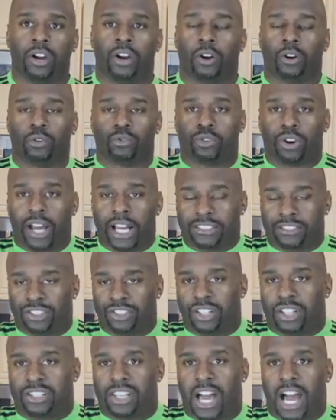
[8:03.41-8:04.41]
rising
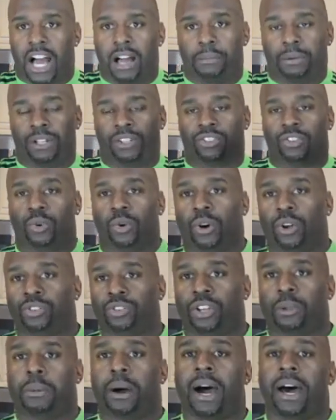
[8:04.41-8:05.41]
to the top because the oil's on
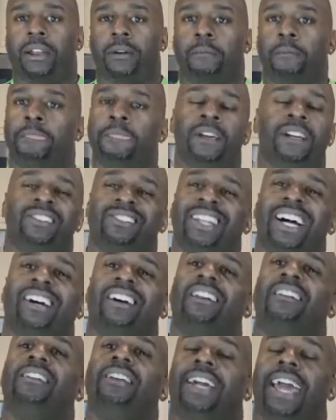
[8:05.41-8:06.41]
the bottom, it's not
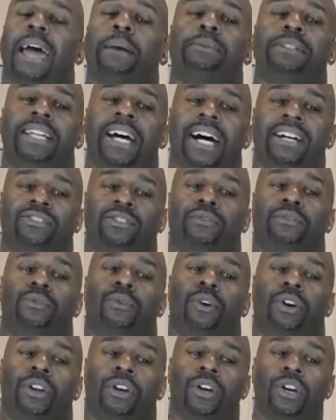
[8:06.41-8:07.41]
going to look appetizing
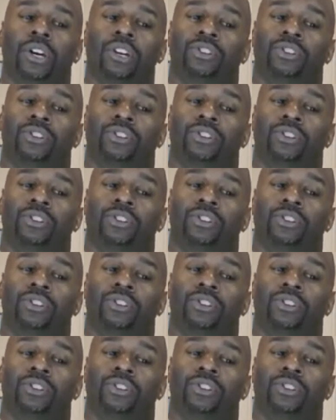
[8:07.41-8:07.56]
for you.